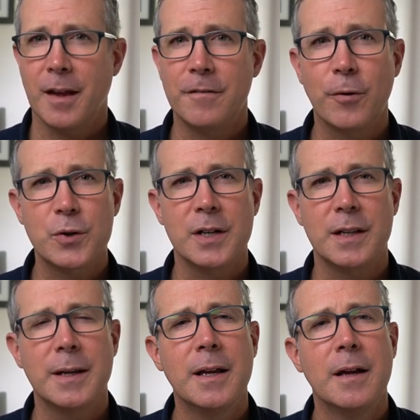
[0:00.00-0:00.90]

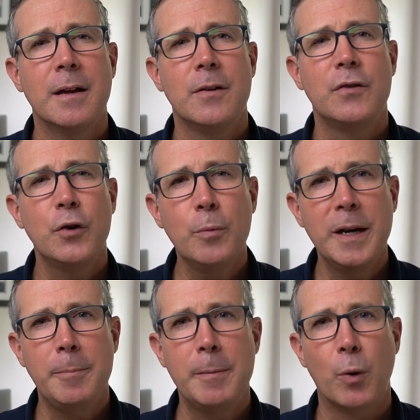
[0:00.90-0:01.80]
Unfortunately, too
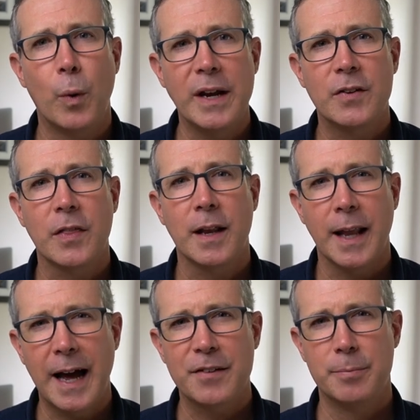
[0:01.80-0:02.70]
many people wait until the
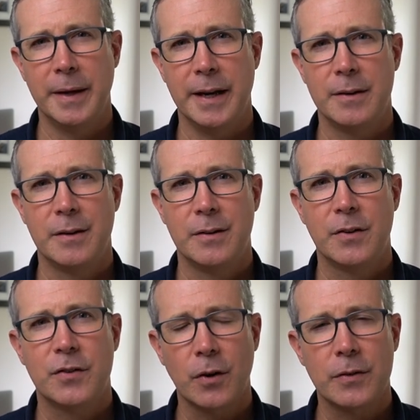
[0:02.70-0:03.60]
last minute
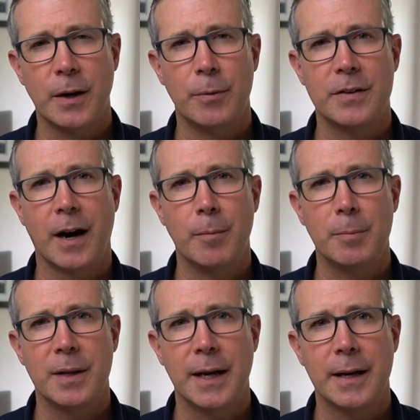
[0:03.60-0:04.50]
to start their
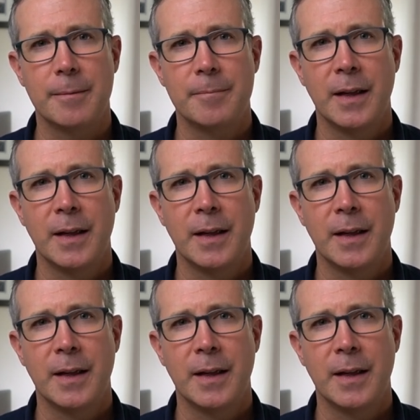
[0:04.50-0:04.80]
retirement planning.